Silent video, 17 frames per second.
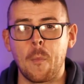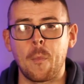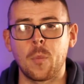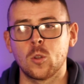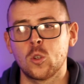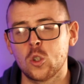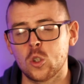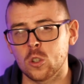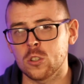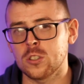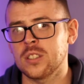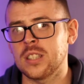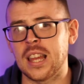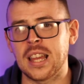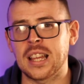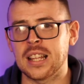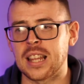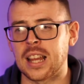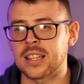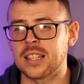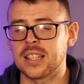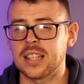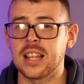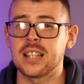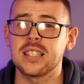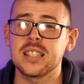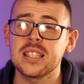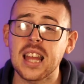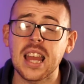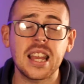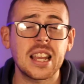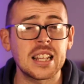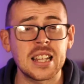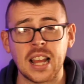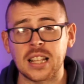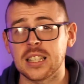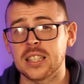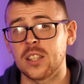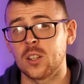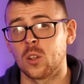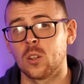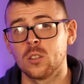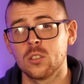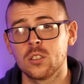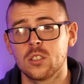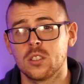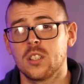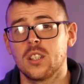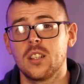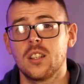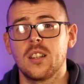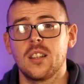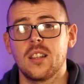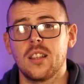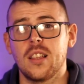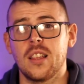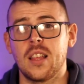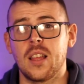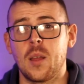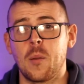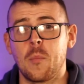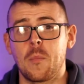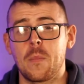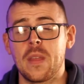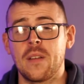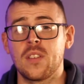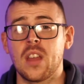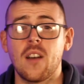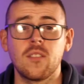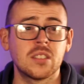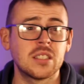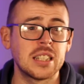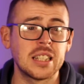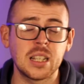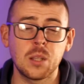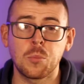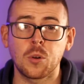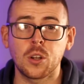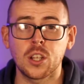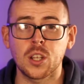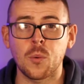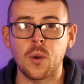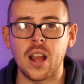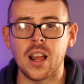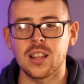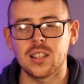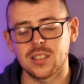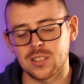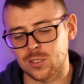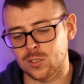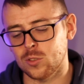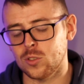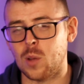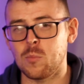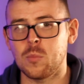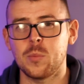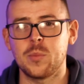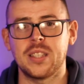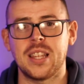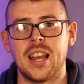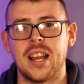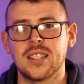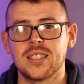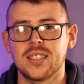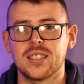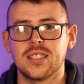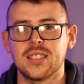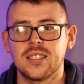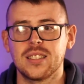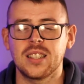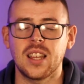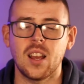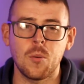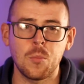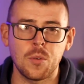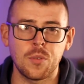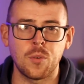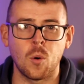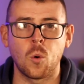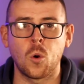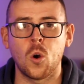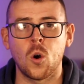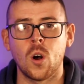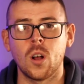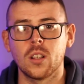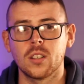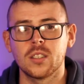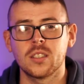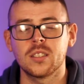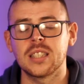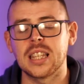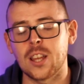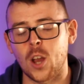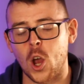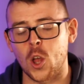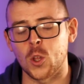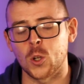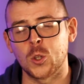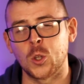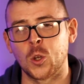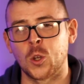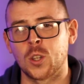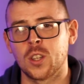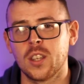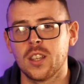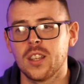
But just stay connected and stay connected to others. If you haven't seen anybody in a while, drop them a text, give them a phone call, see how they're doing.